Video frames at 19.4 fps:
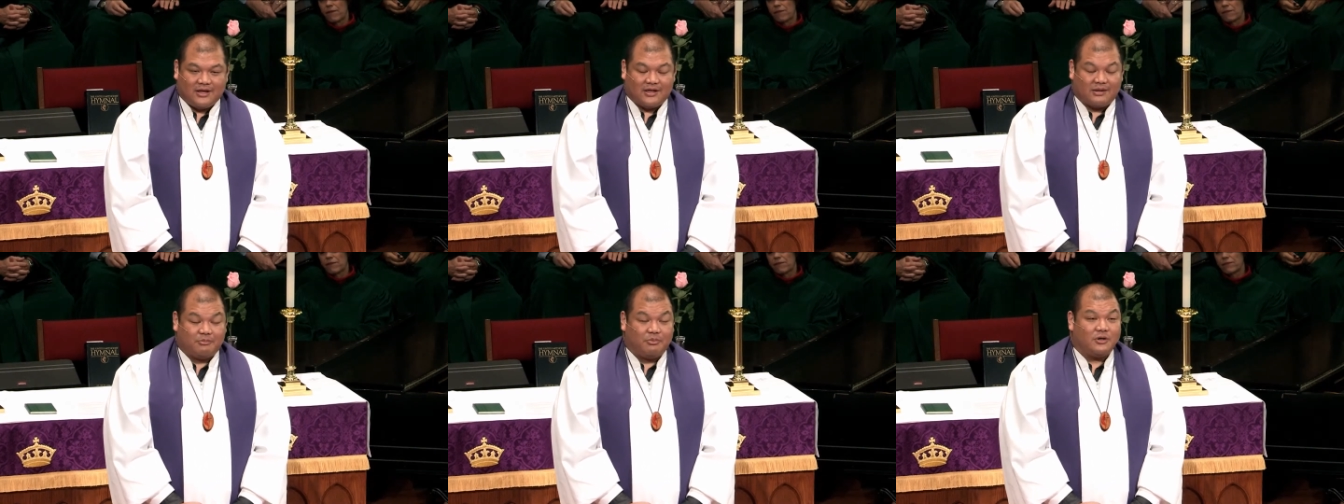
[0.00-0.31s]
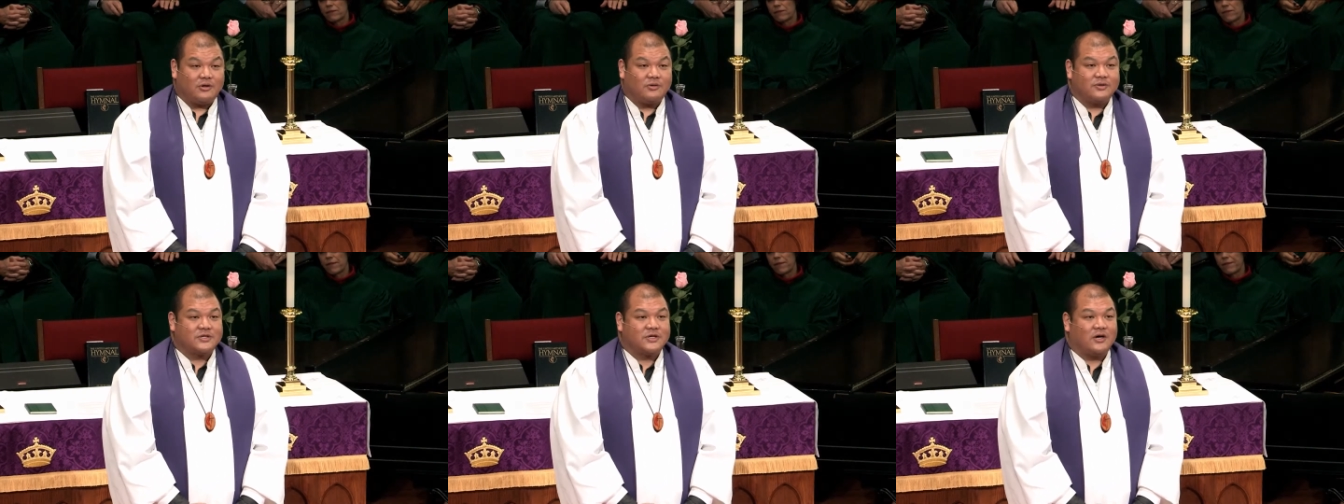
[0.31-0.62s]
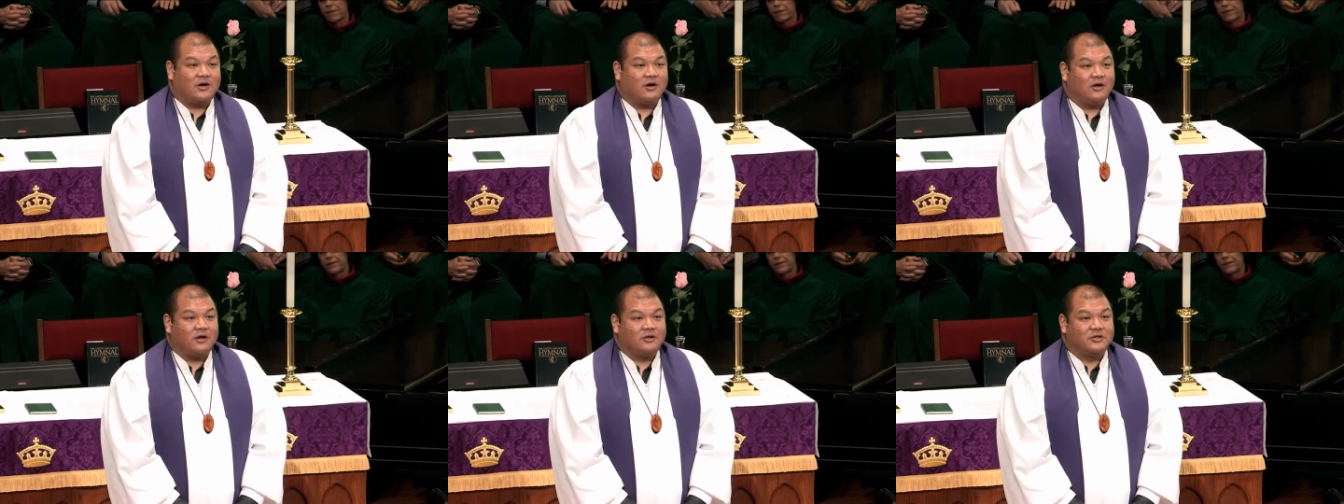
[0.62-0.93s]
The book was
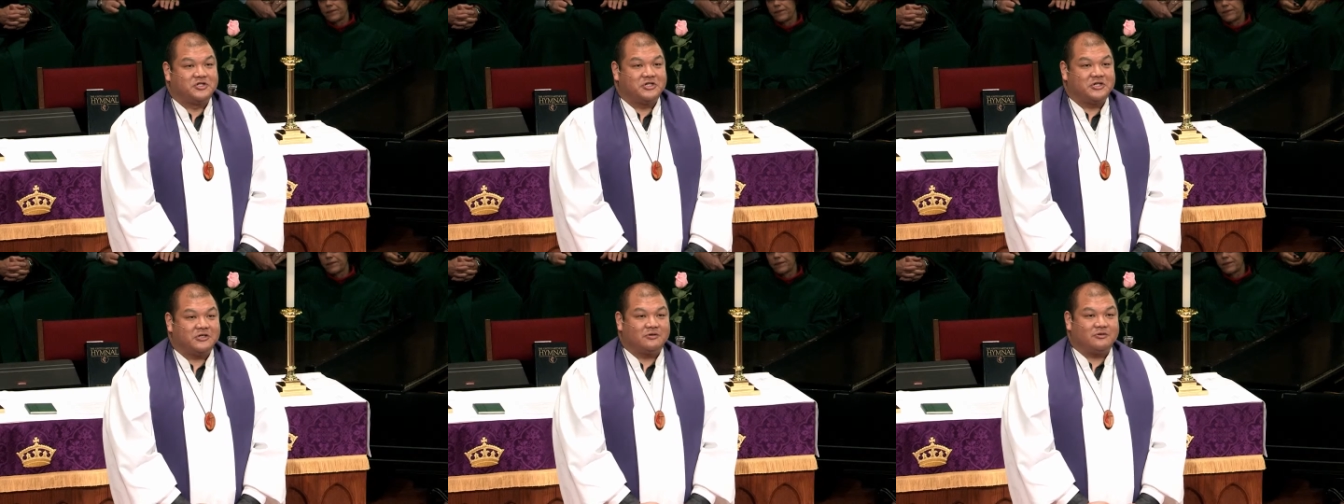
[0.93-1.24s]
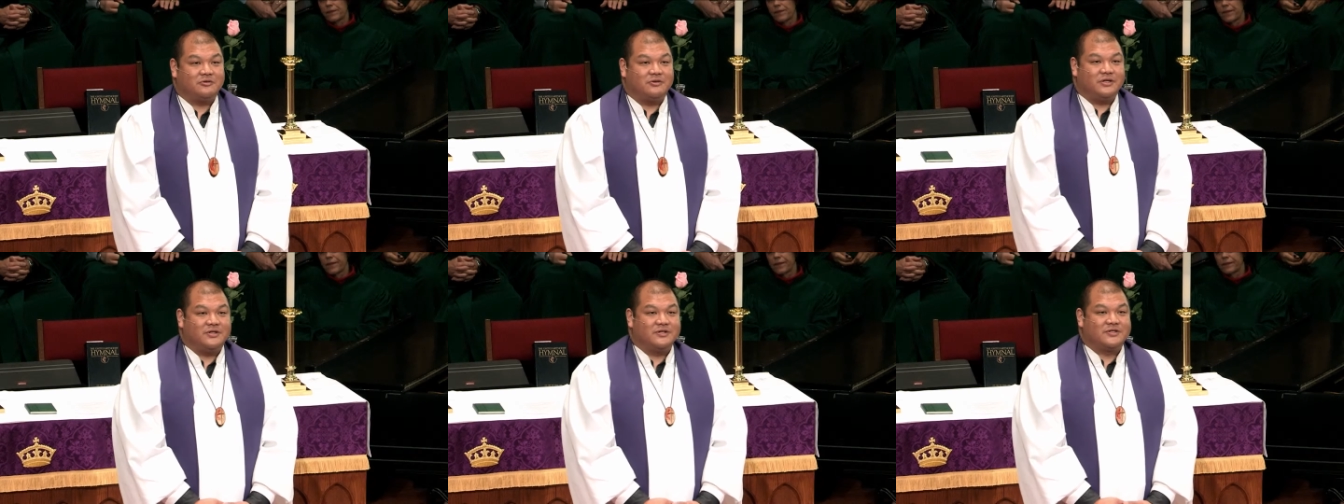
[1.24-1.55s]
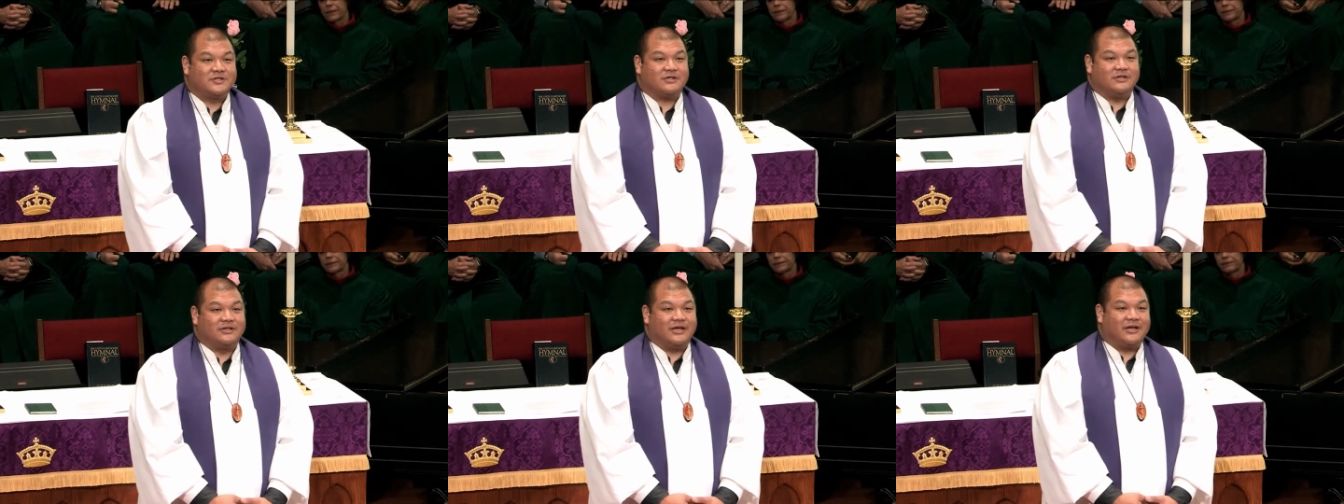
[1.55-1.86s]
called
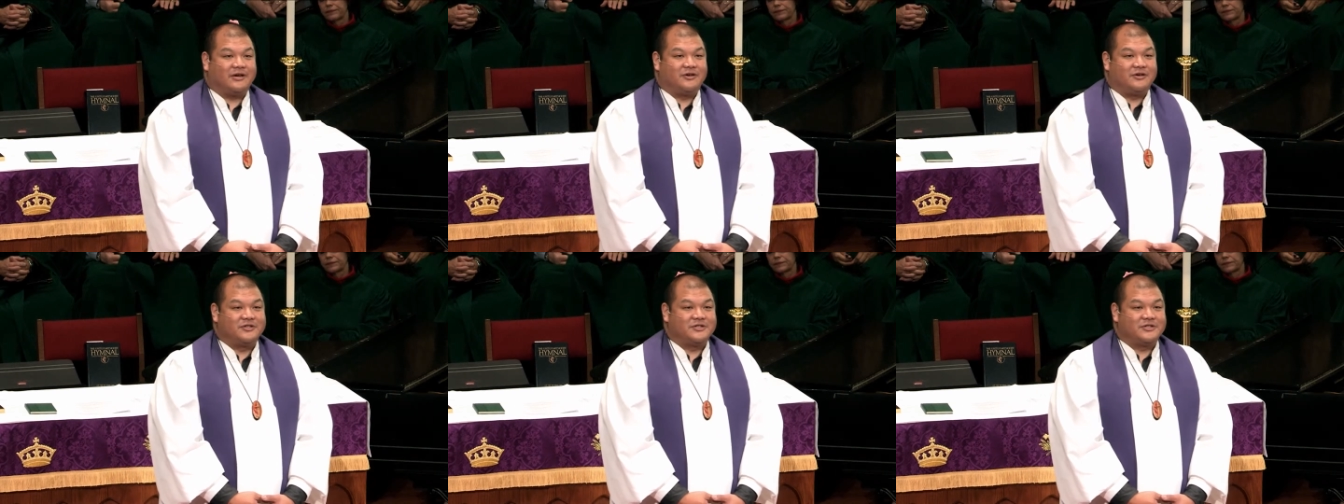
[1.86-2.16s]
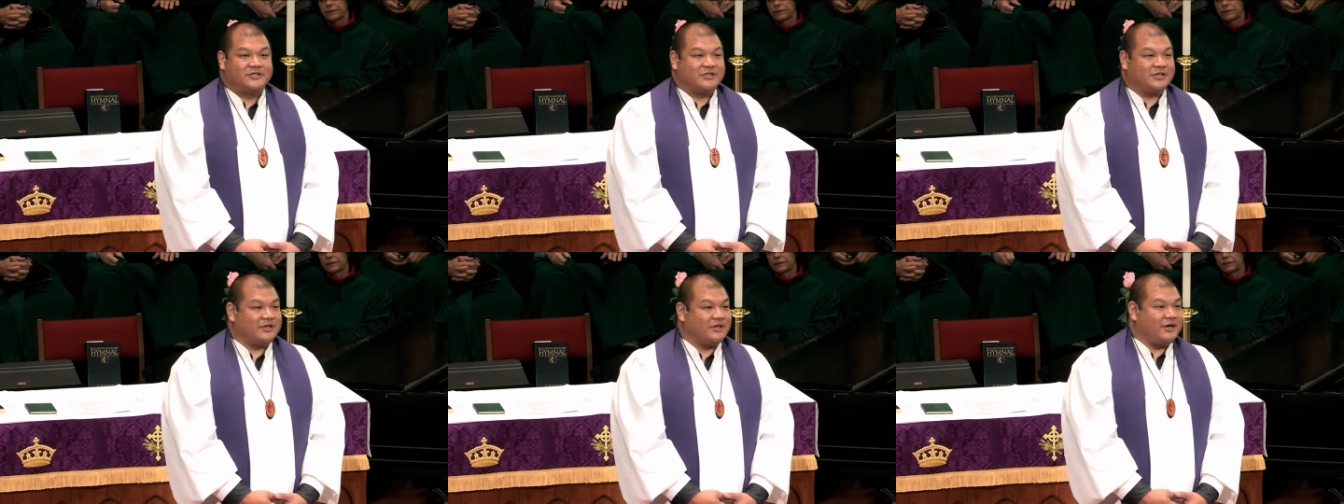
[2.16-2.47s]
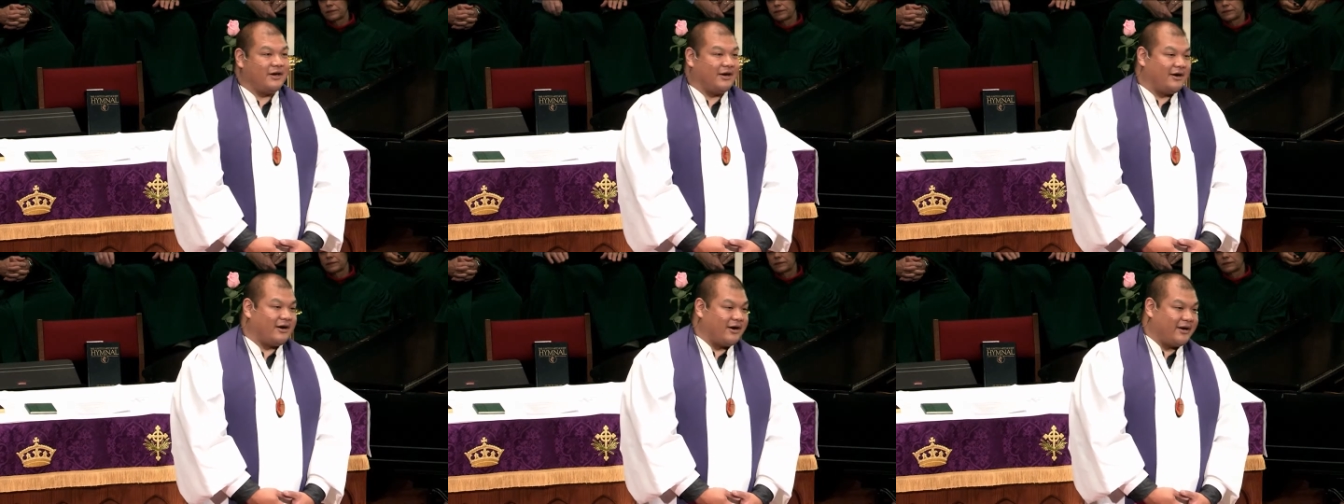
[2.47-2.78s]
Children's Letters to
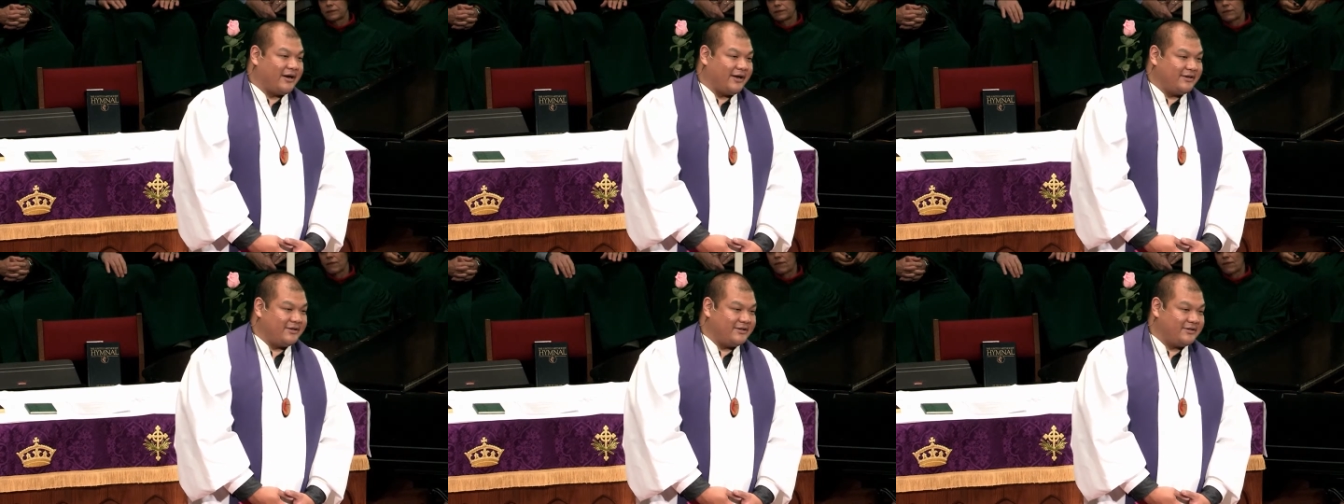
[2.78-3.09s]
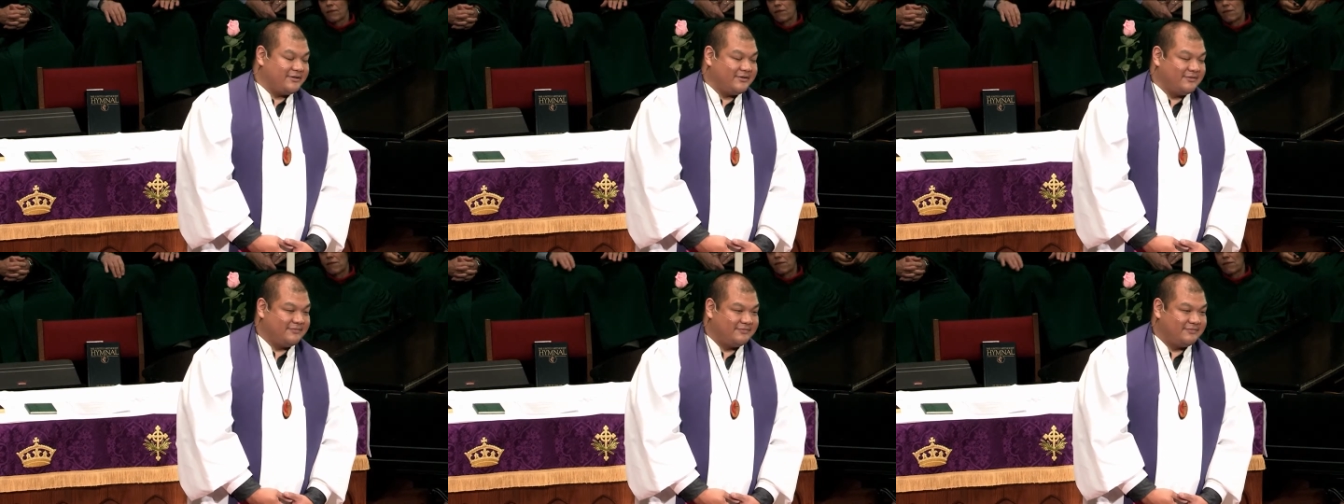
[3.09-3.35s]
God.